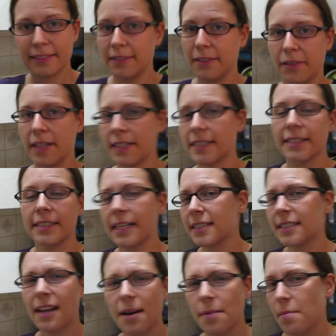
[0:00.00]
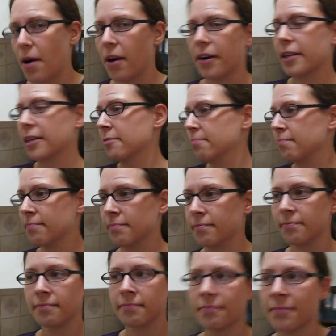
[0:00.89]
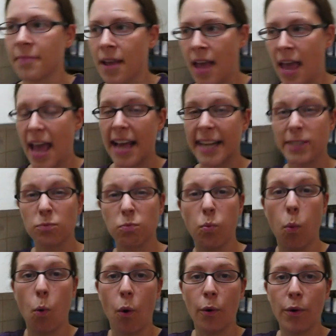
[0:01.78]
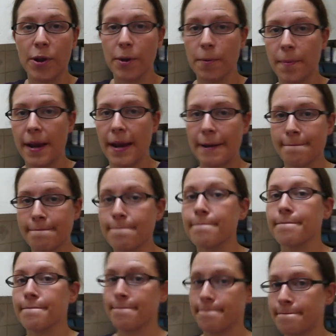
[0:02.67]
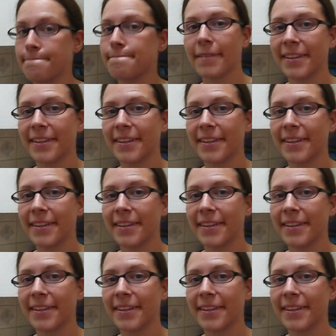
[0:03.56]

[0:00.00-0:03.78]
no, that's not a mark. Mm-mm. That's warrior paint. Mm-hmm.